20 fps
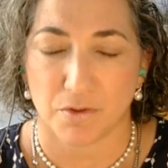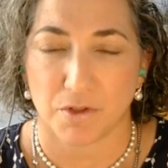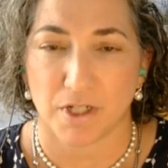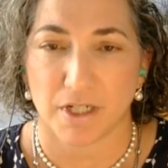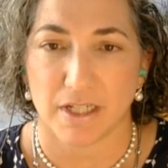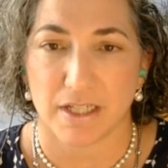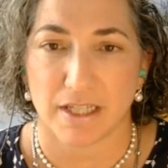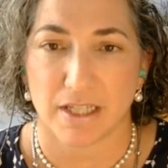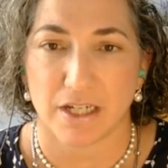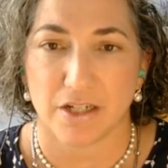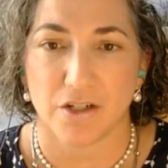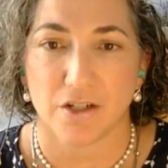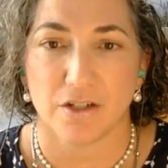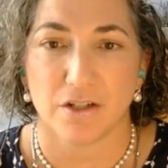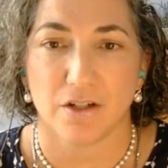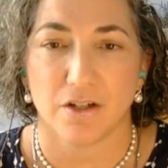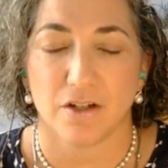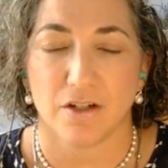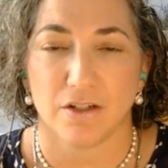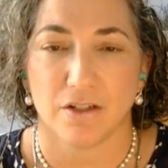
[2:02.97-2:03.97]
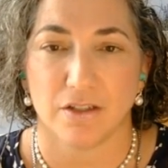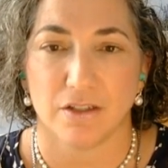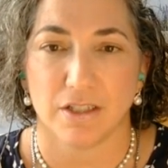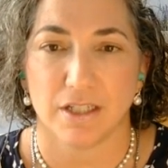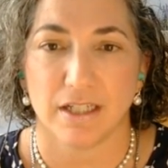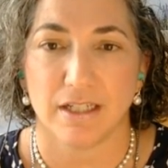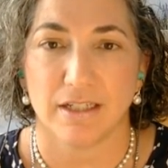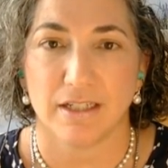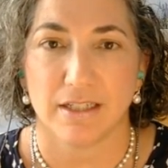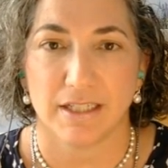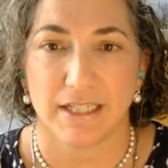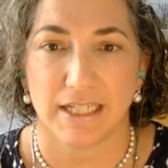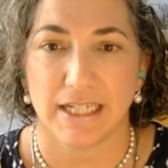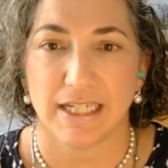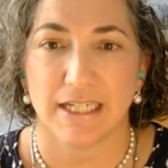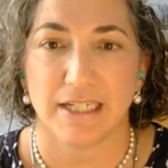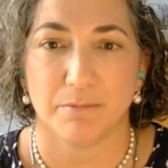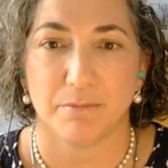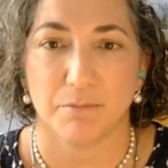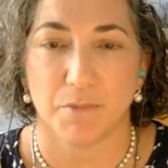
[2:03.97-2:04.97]
organization called
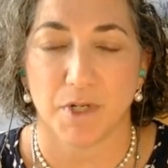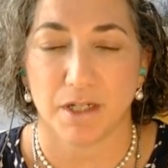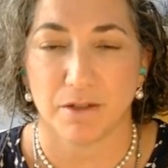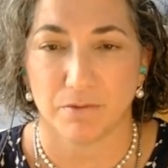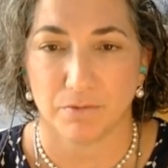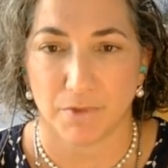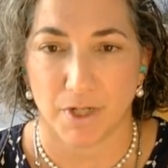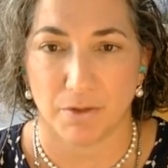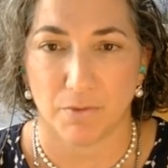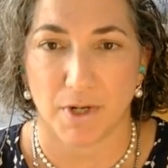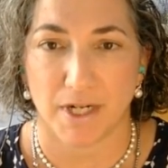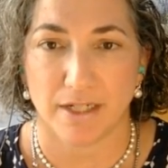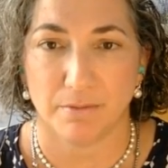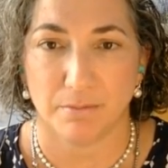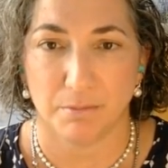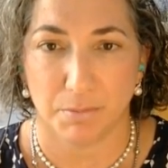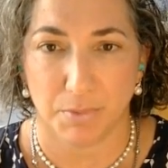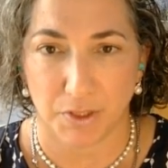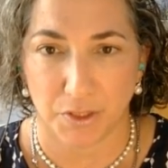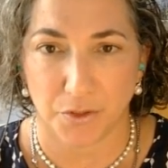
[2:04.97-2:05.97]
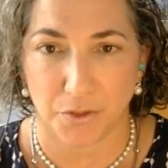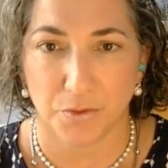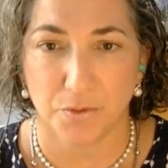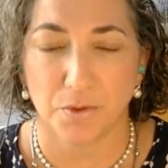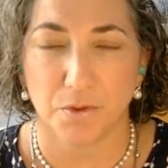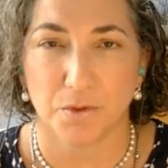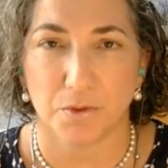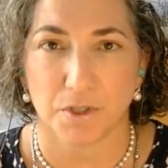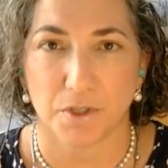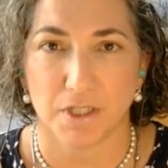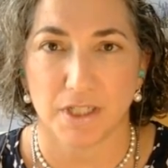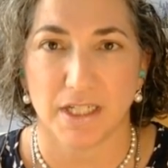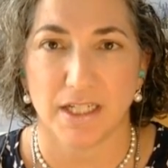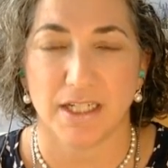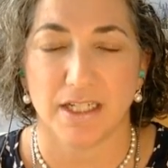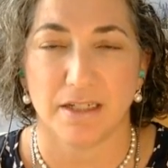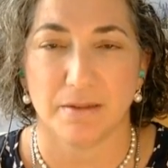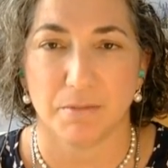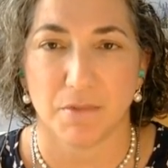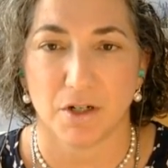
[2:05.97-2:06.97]
Team Red, White, and Blue, or
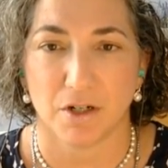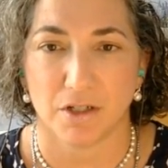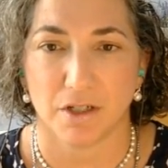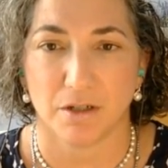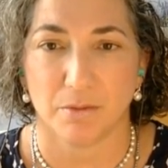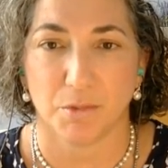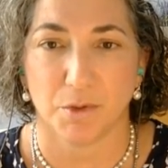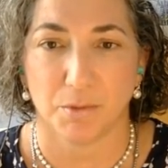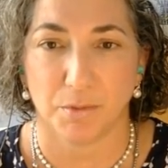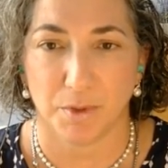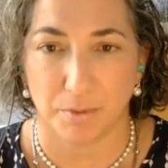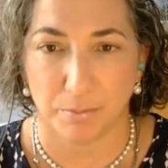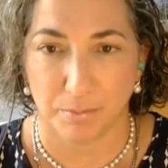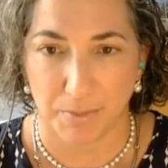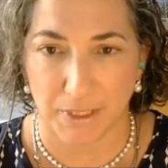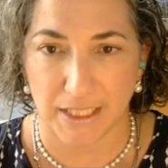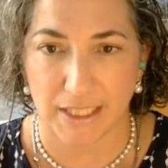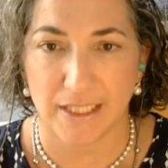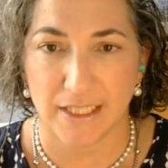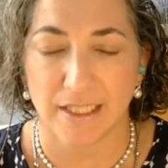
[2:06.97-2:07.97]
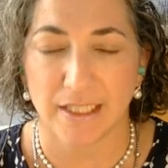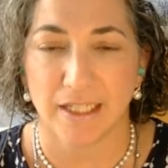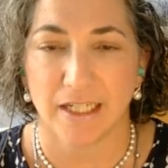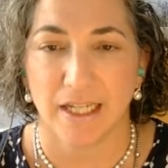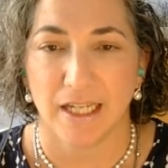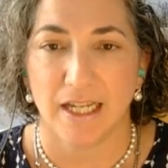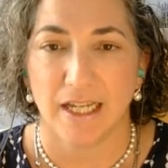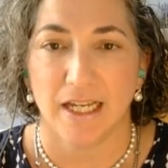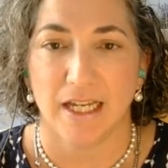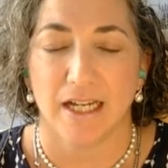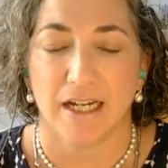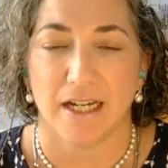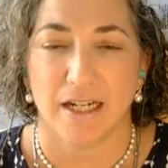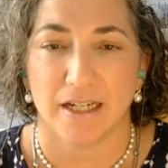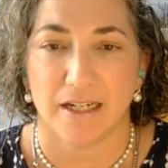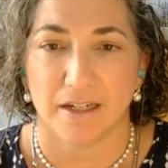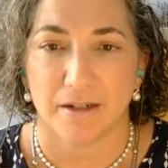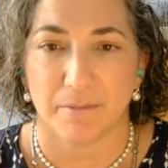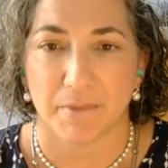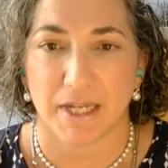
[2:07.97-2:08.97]
Team RWB.
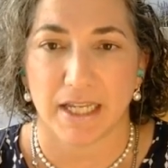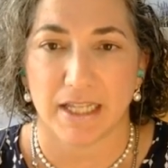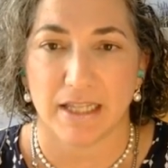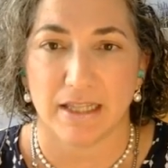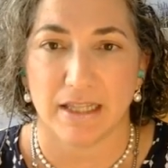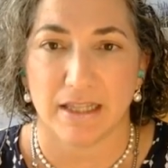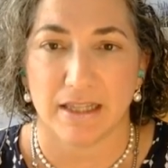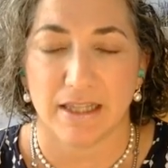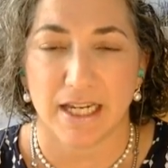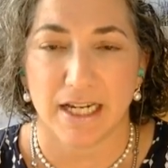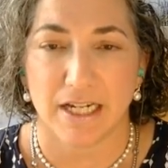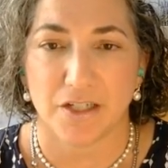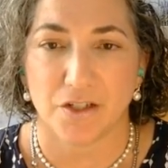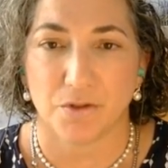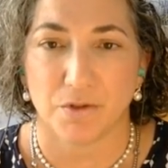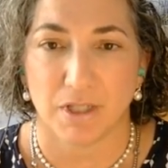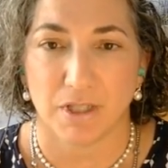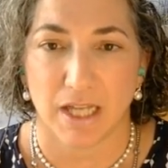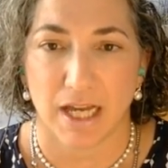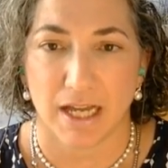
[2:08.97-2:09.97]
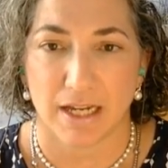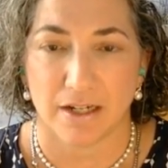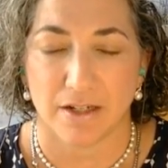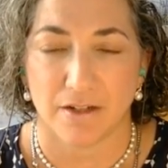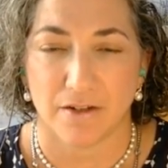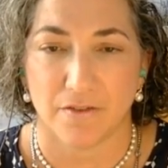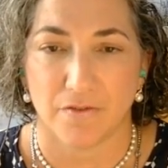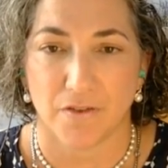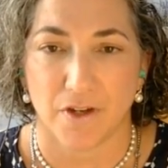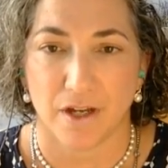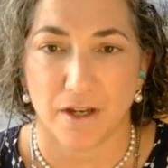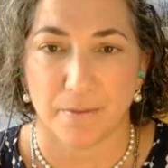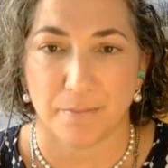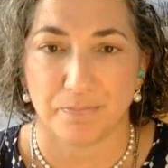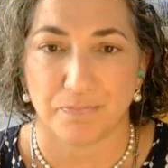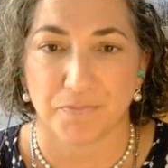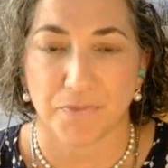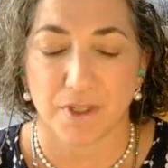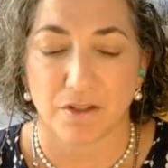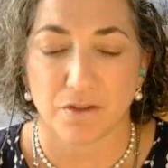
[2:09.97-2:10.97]
And they do a lot of
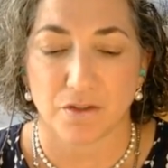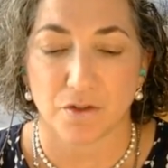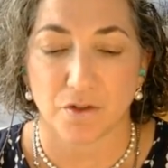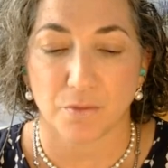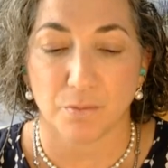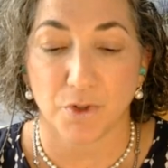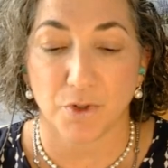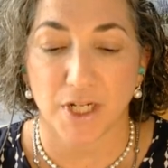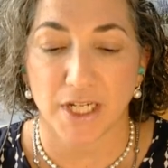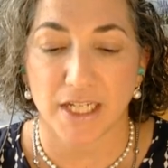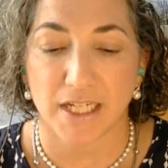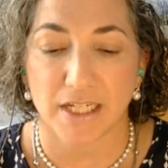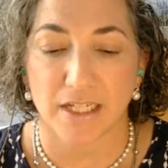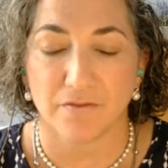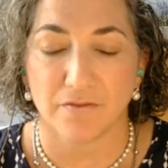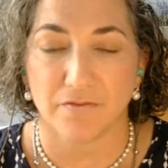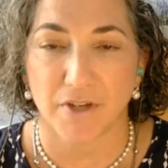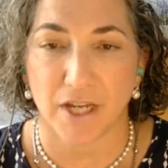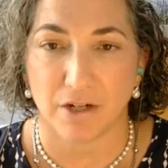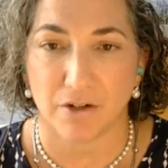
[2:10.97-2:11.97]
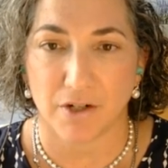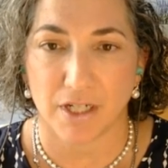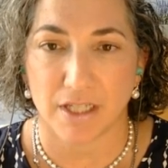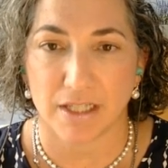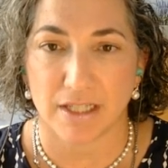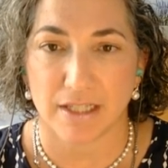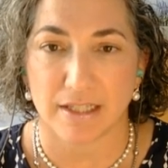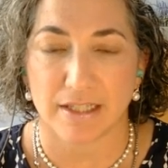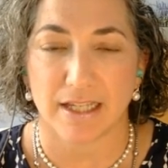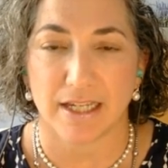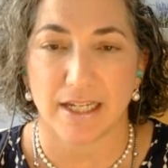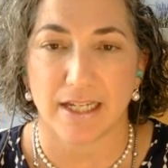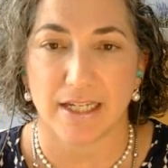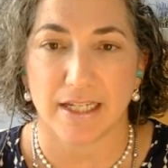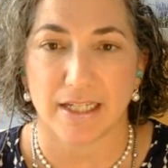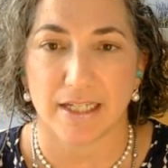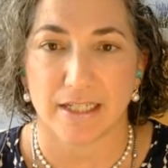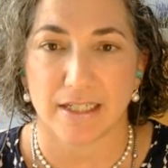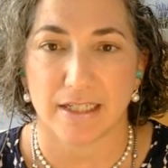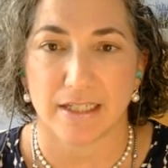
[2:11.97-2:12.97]
sort of bringing veterans
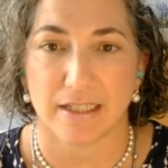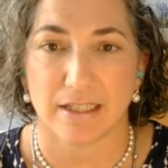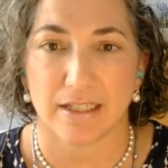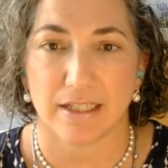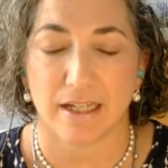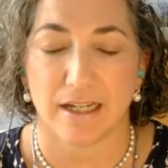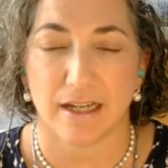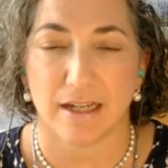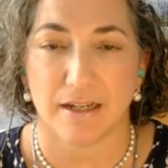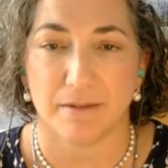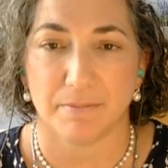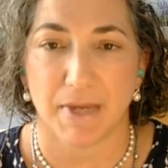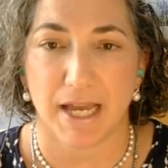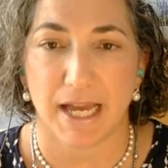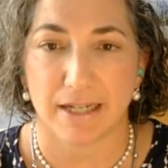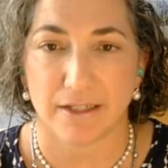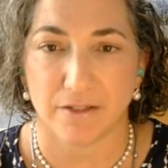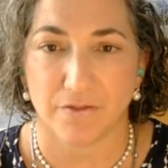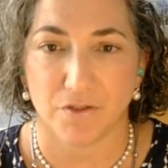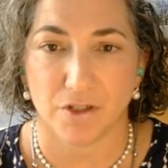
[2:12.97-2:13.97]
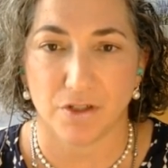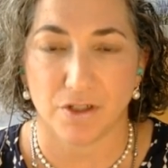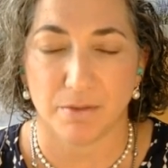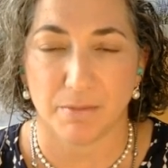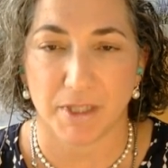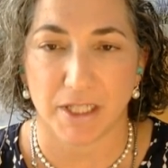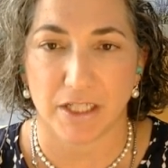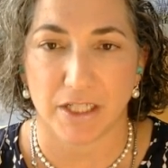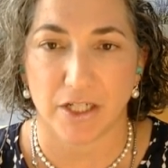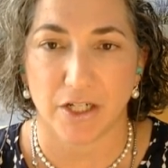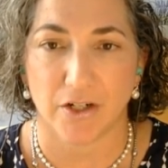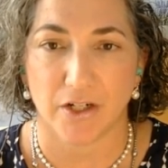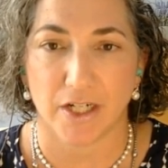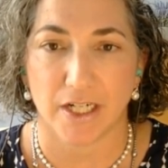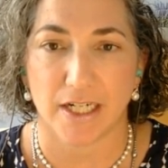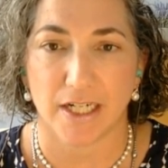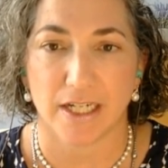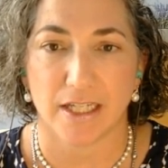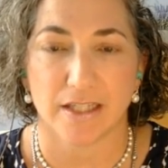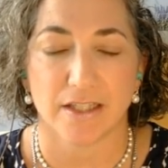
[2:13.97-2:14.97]
and active duty
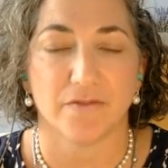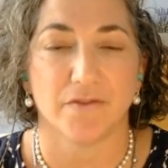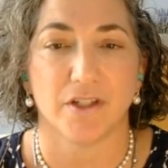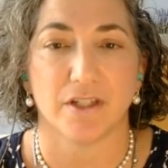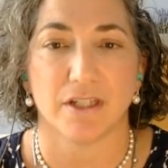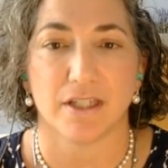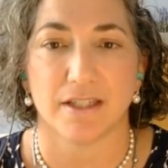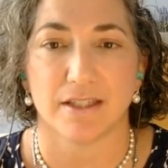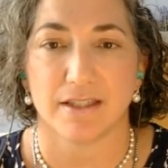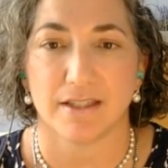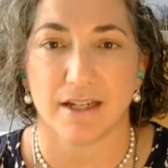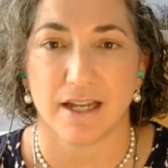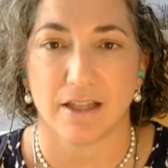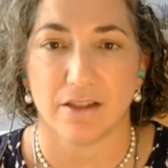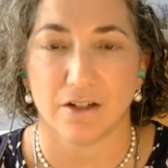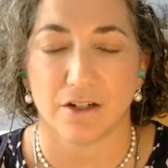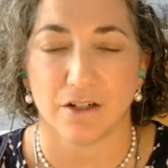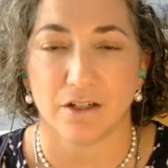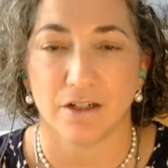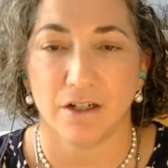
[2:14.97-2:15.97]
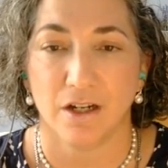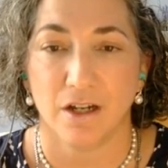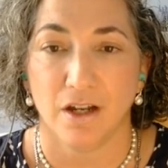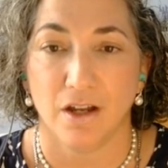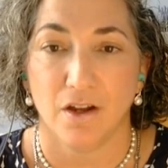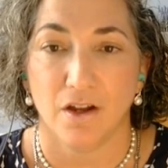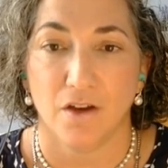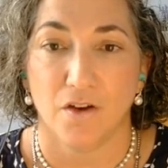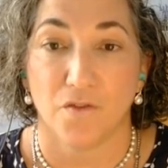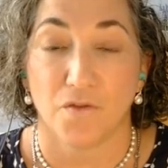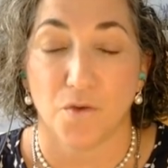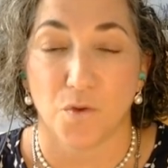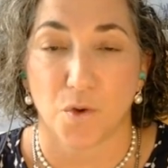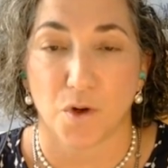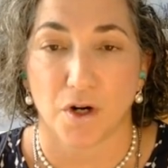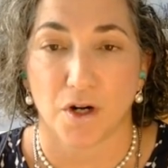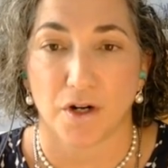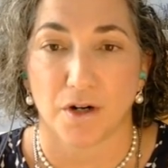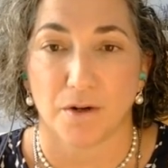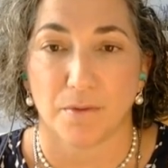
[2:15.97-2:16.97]
military and civilians together
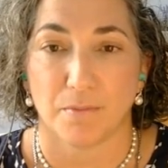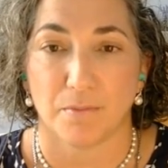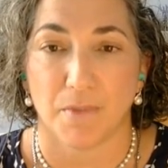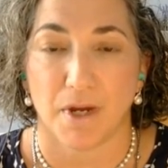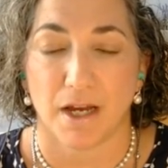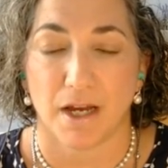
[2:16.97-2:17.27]
for